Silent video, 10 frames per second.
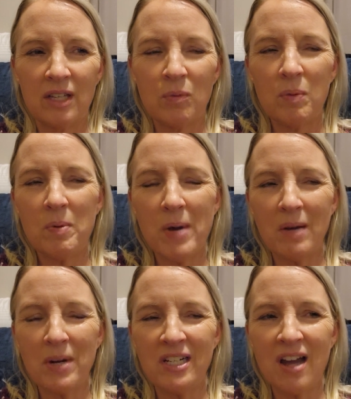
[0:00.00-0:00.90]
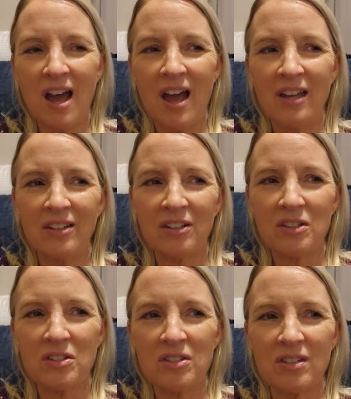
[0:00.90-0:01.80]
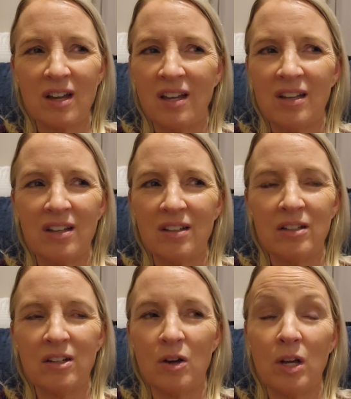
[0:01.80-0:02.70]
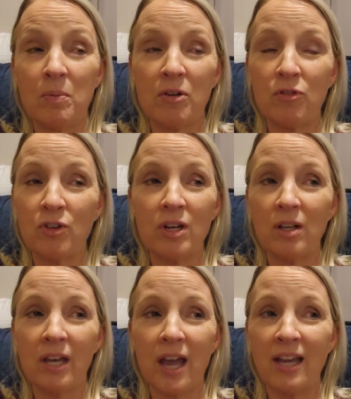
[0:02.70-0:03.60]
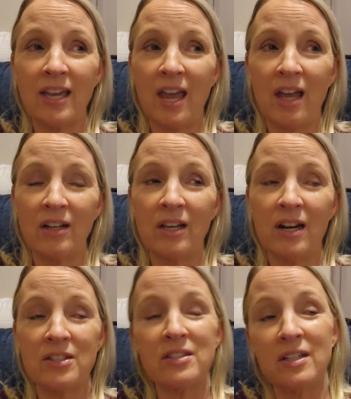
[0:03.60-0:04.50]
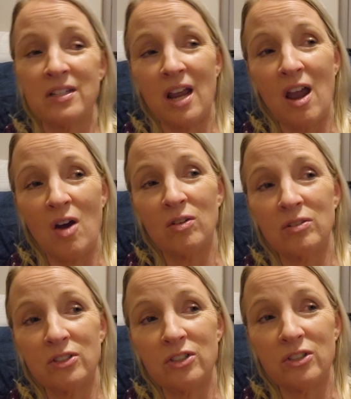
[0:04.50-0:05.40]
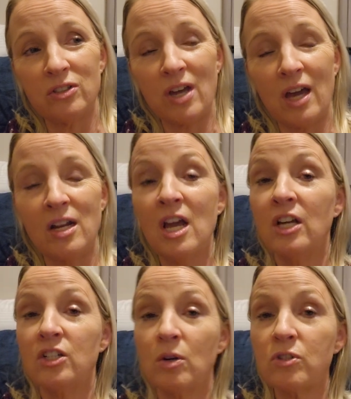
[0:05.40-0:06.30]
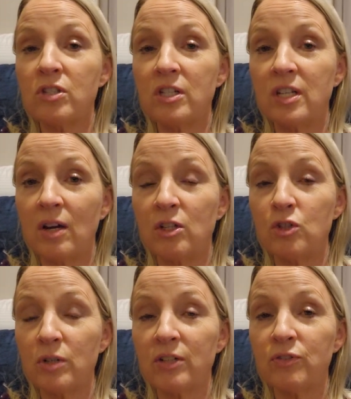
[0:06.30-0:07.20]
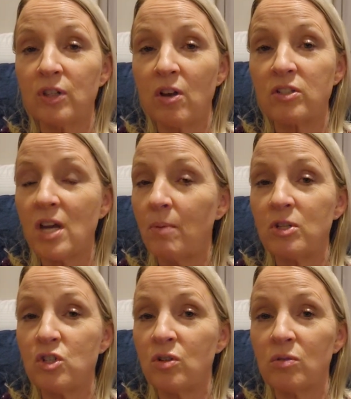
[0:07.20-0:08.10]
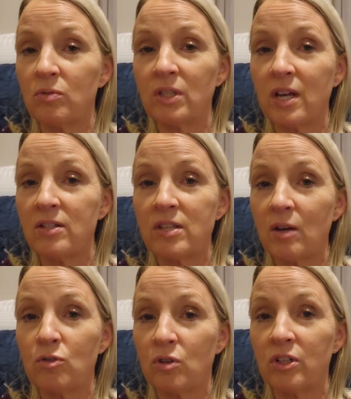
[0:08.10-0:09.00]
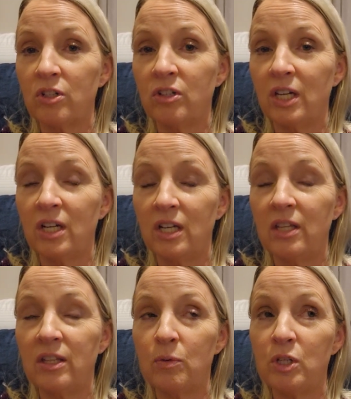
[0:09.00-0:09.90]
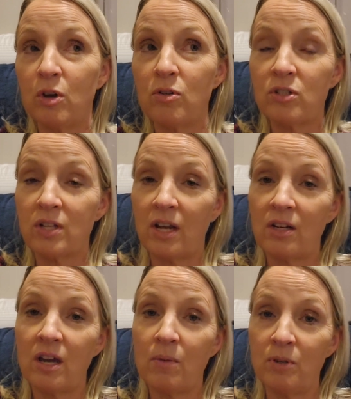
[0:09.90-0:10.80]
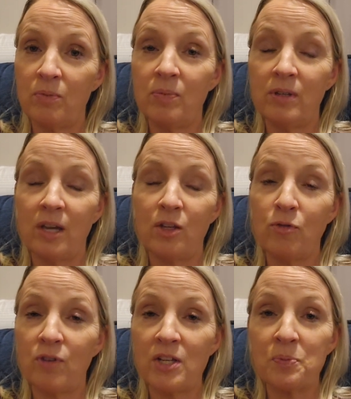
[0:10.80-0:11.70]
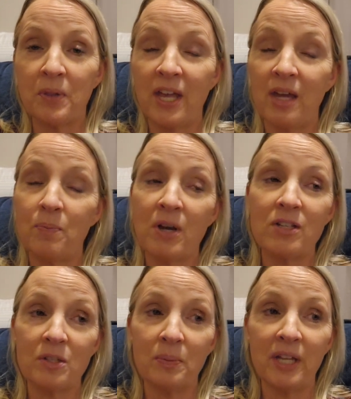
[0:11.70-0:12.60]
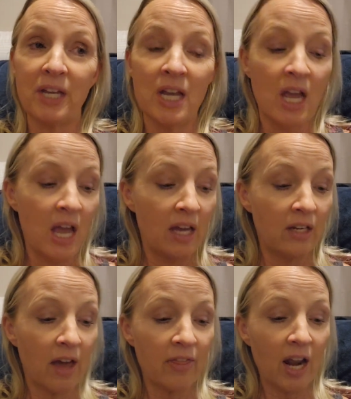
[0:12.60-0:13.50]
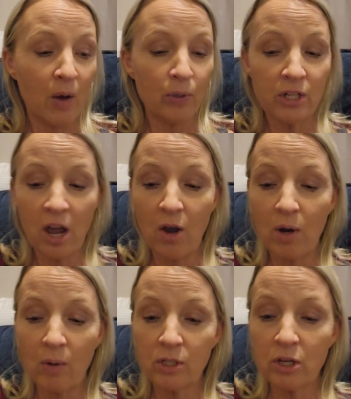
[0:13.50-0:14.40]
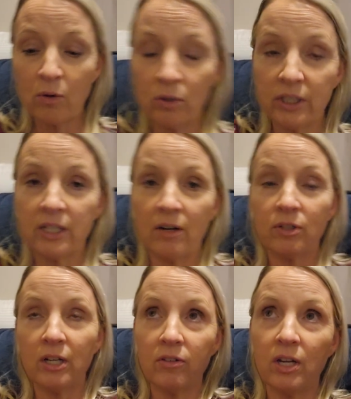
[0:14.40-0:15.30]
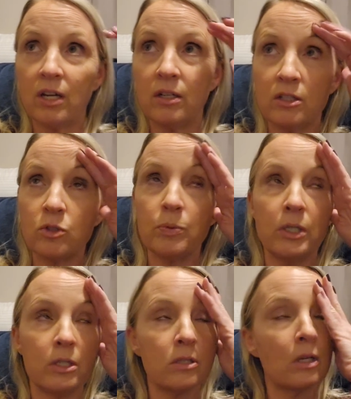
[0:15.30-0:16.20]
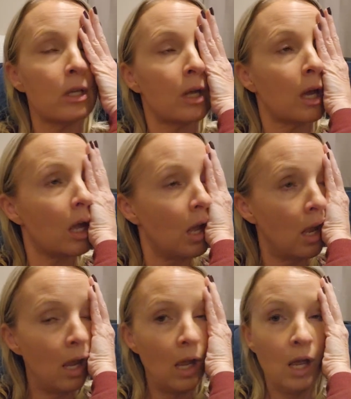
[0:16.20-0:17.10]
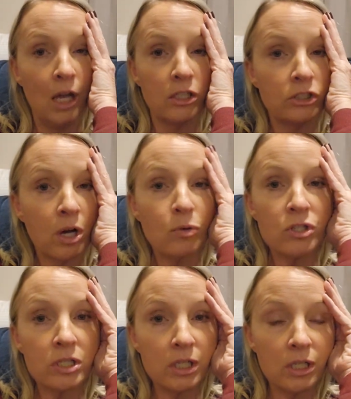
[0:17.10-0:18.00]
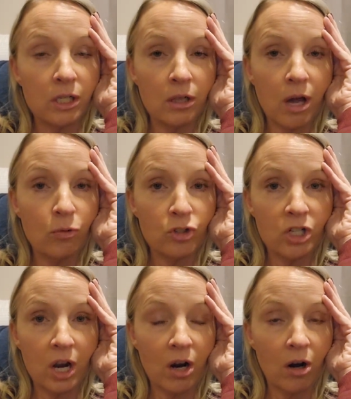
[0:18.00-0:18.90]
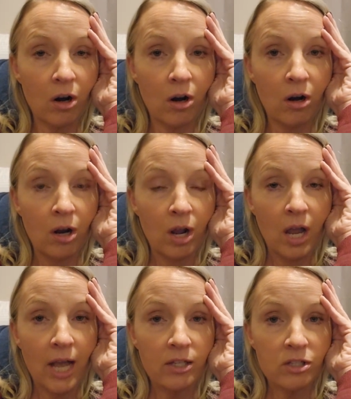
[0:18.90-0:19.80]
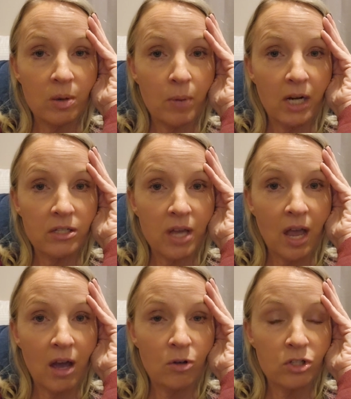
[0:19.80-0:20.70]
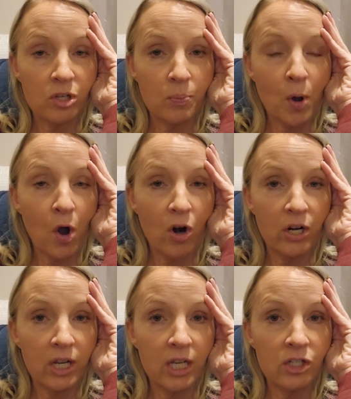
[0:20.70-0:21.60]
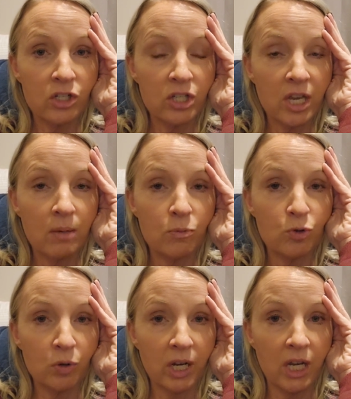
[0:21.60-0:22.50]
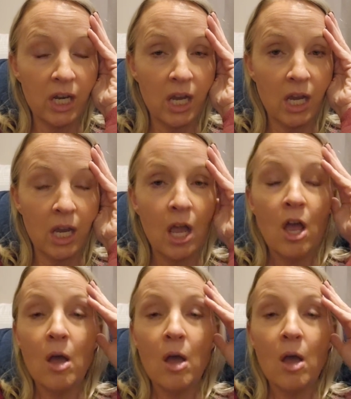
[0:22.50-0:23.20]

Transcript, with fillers: Can we be back by nine? Because I, you know, in my foot, like I can't. Can I sit down to do that? Don't sit down and drink for a long time because you don't realize how drunk you're getting. And then when you go to stand up, you, you, know, you face plant possibly. Not that I would know. I would totally never have had an experience like that. Don't sit in a lawn chair at somebody's house at a party and just keep drinking